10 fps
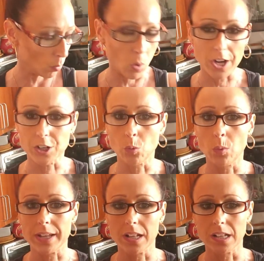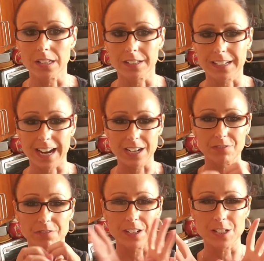water will kind
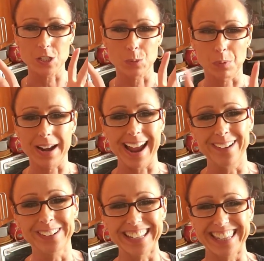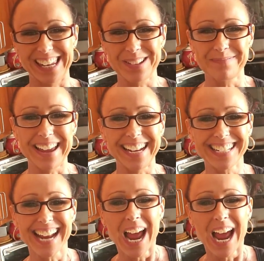of spray out a little bit,